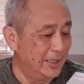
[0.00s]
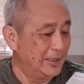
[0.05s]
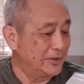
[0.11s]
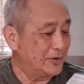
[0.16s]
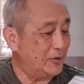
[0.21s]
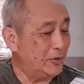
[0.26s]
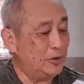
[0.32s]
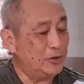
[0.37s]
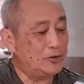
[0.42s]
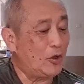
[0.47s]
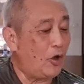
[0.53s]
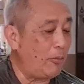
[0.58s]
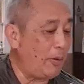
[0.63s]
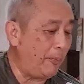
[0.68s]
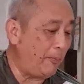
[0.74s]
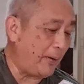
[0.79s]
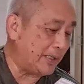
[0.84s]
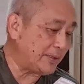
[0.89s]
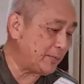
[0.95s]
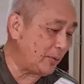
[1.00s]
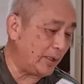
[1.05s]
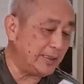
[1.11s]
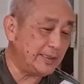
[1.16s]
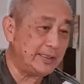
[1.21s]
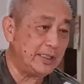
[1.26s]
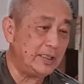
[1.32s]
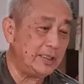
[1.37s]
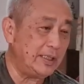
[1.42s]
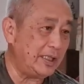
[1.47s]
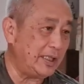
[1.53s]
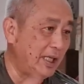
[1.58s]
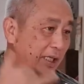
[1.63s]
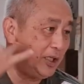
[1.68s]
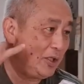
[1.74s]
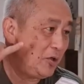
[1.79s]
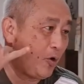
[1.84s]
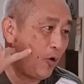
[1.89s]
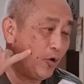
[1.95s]
So he saw my passport and said, and
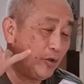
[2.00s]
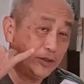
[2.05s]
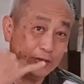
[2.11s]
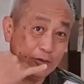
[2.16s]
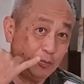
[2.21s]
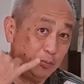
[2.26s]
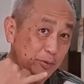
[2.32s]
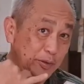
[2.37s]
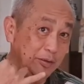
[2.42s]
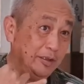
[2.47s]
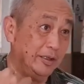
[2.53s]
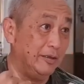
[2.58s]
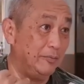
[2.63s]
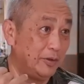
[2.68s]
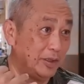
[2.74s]
then he called his superior.